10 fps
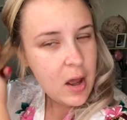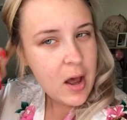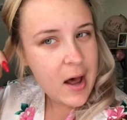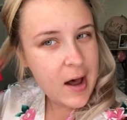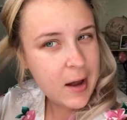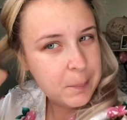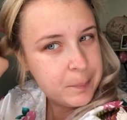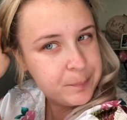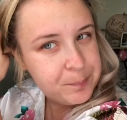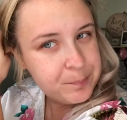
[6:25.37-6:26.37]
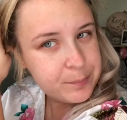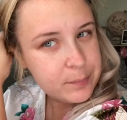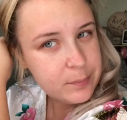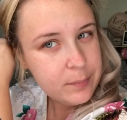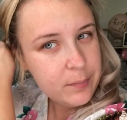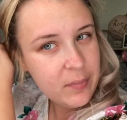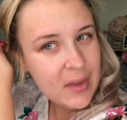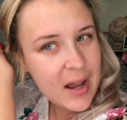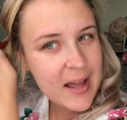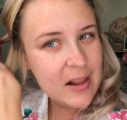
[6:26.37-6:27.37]

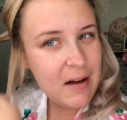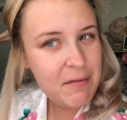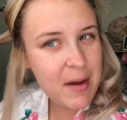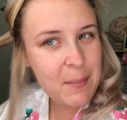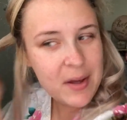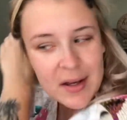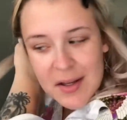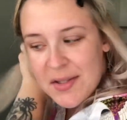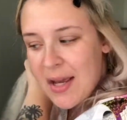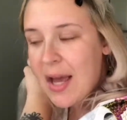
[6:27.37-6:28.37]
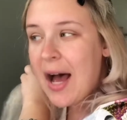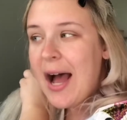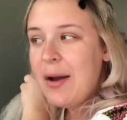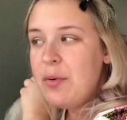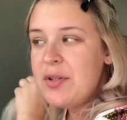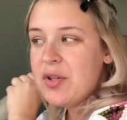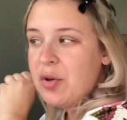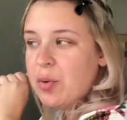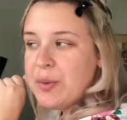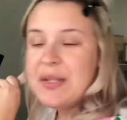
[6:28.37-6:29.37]
I love them because I was
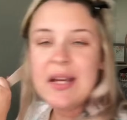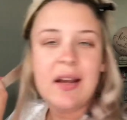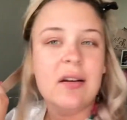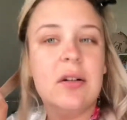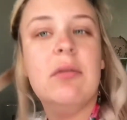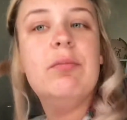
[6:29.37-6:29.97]
using